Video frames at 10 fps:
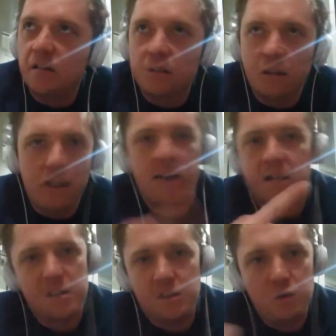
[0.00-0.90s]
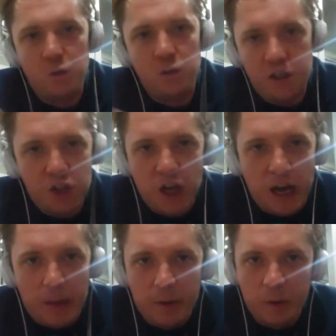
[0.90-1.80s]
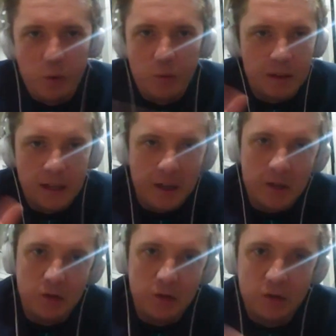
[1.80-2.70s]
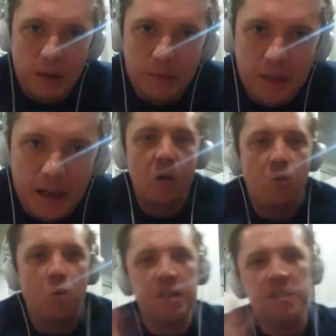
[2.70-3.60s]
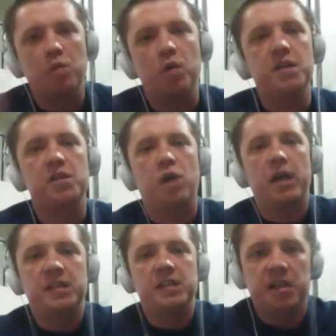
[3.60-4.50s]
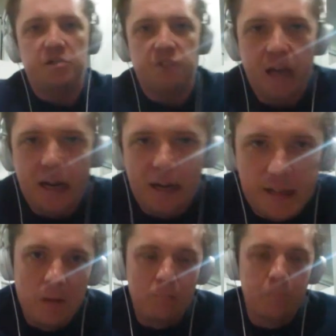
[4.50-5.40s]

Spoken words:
let us do this job, and women, they need to do mm-hmm. something else. What is your ideas regarding that?